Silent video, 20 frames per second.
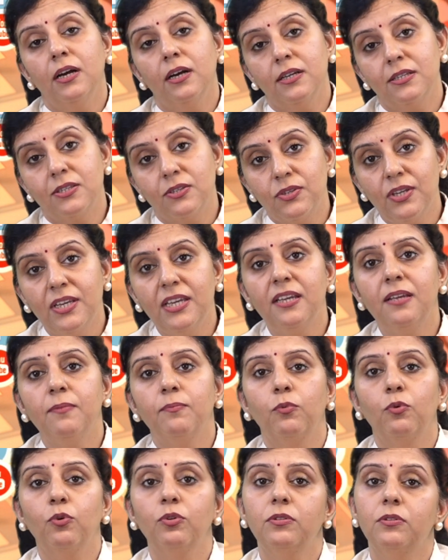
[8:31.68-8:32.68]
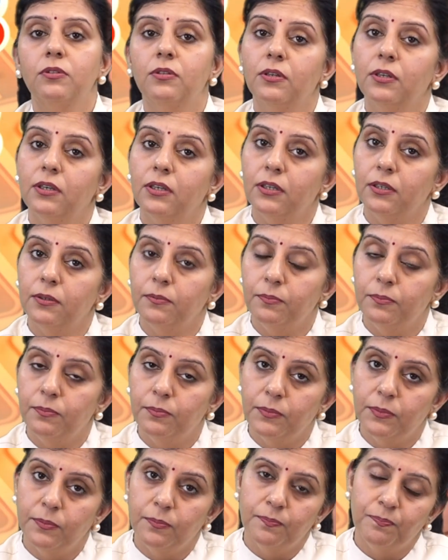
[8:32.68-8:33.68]
see
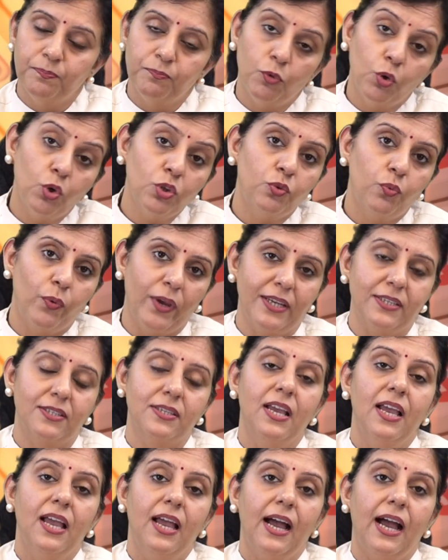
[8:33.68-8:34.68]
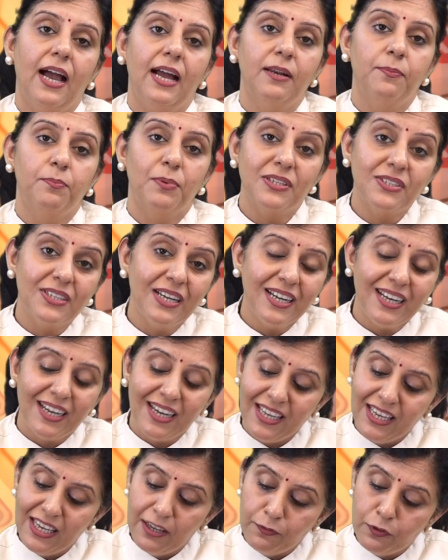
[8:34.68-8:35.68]
both ways. And
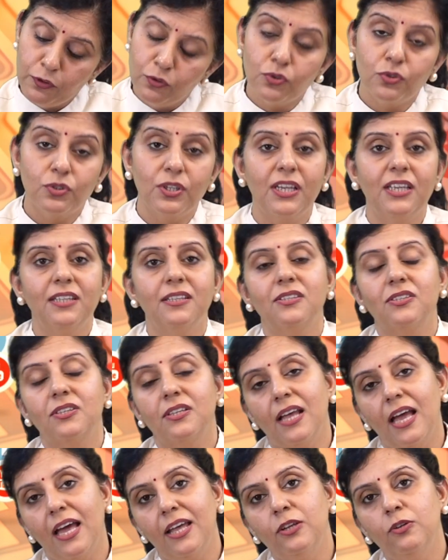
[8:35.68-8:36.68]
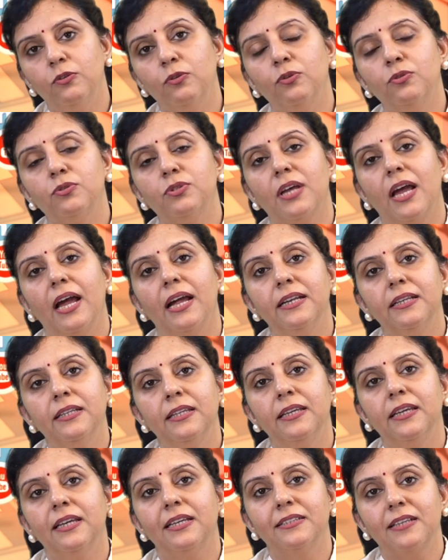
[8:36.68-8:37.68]
presently, if you see the scenarios and
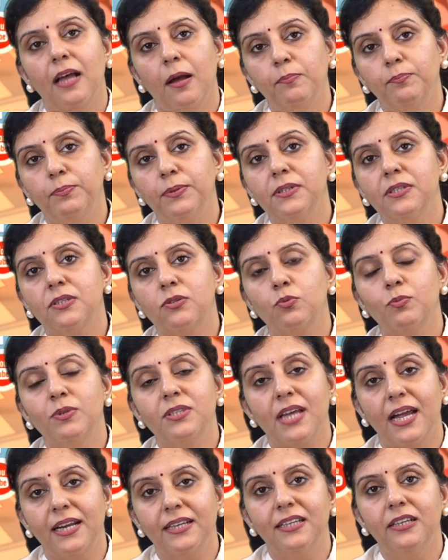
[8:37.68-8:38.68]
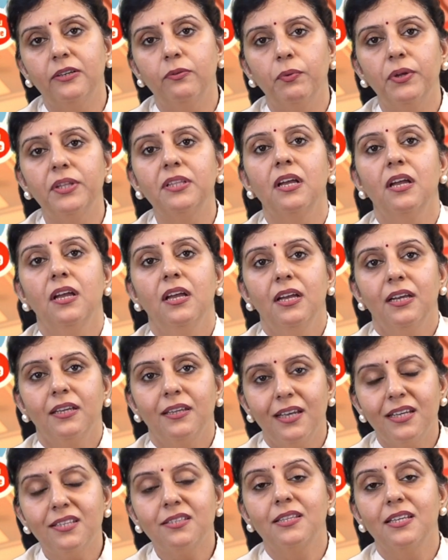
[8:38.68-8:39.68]
the examples to be cited with,
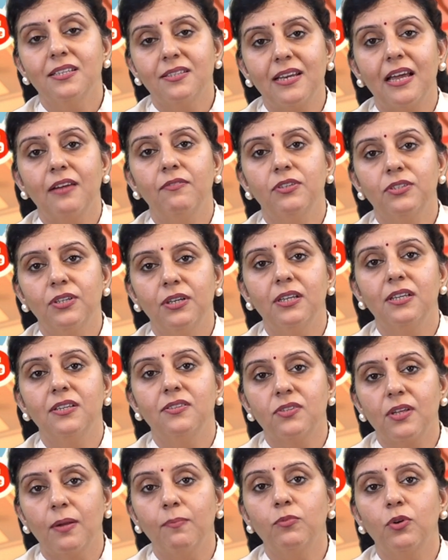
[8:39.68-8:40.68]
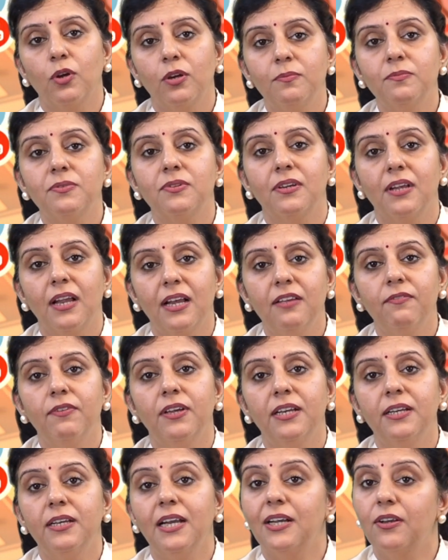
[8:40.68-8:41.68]
yes, this diversity is sometimes really
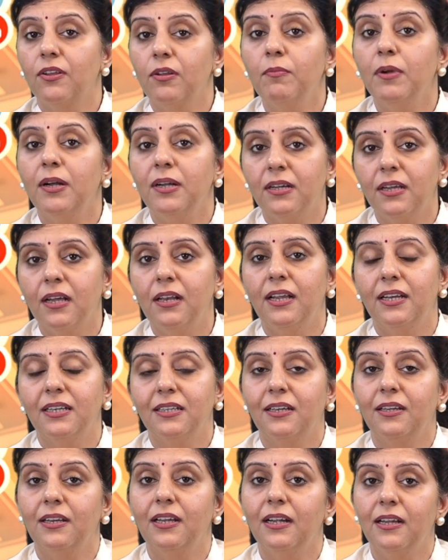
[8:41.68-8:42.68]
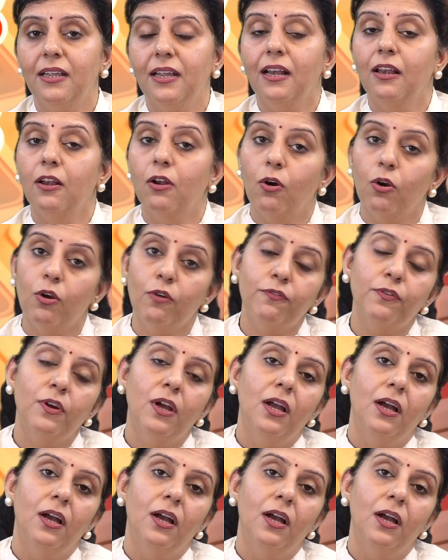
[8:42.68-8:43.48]
very detrimental and creating a lot of